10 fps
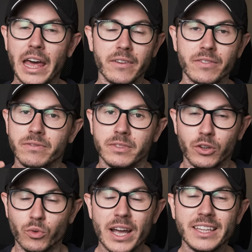And if
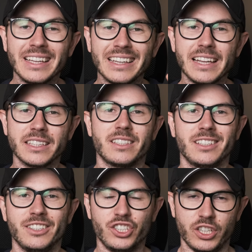you're ready, let's
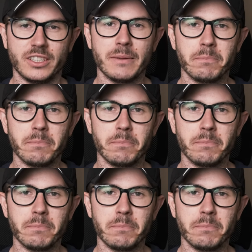just